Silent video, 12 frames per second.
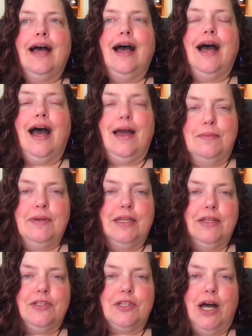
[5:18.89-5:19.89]
I'm going
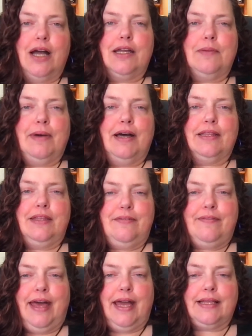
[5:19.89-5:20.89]
to talk about the
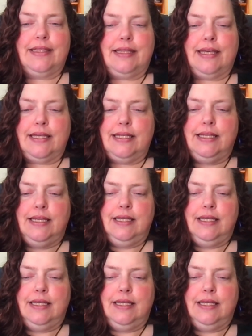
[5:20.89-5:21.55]
fact that